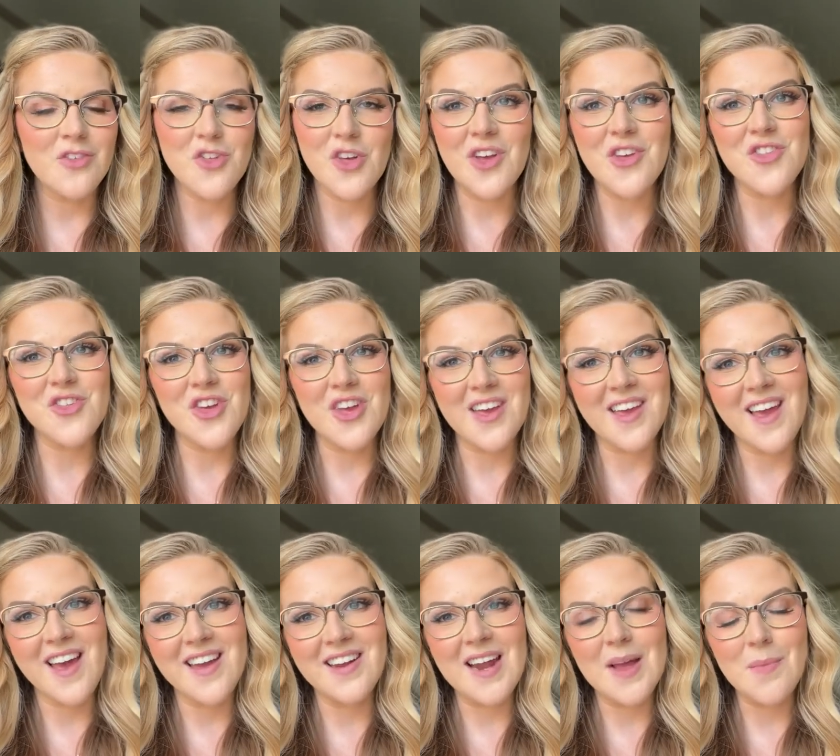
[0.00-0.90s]
changing
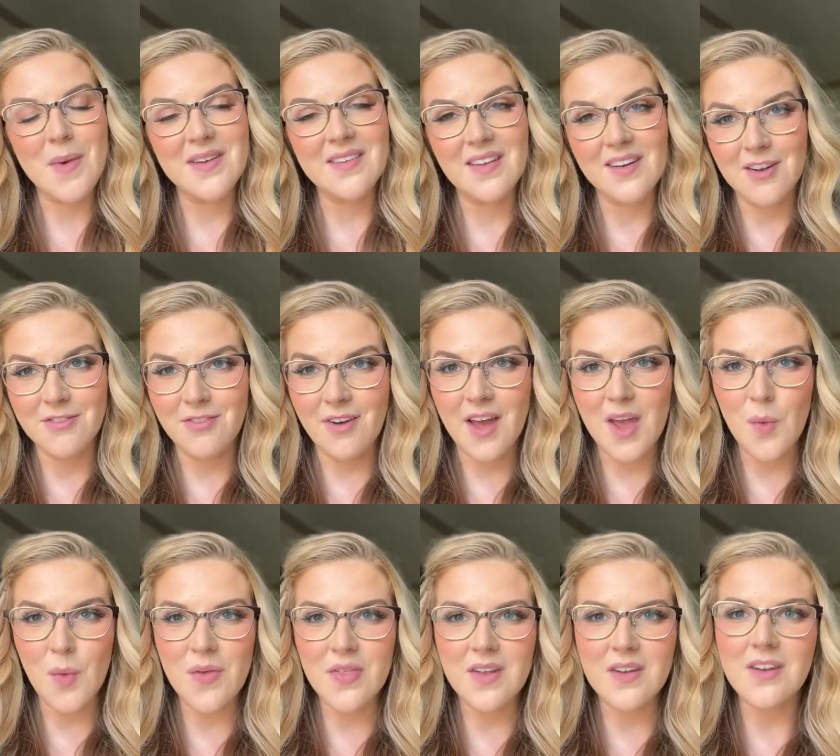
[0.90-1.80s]
and I'm identifying
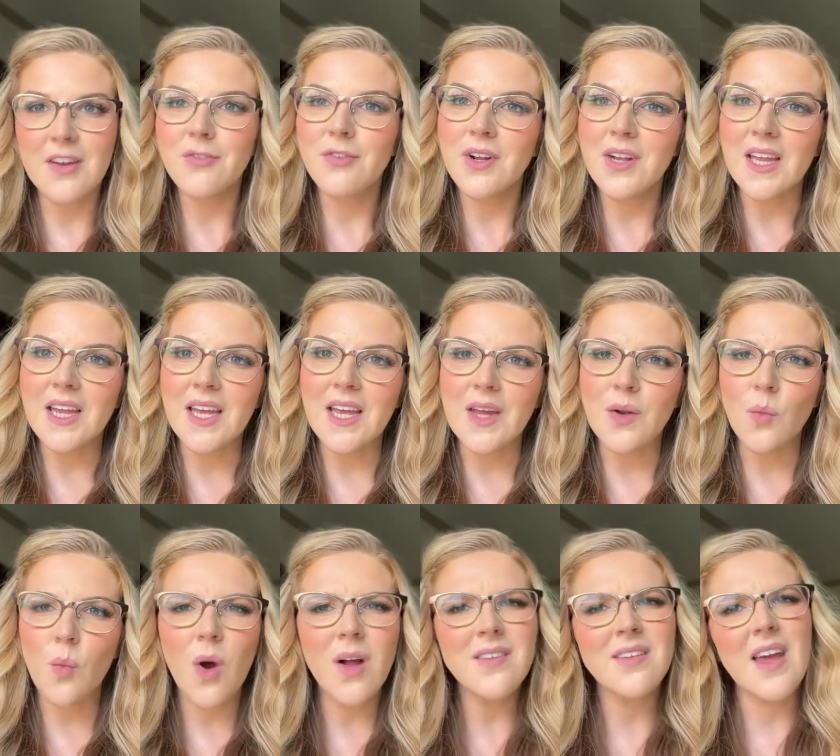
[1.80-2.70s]
with it differently and want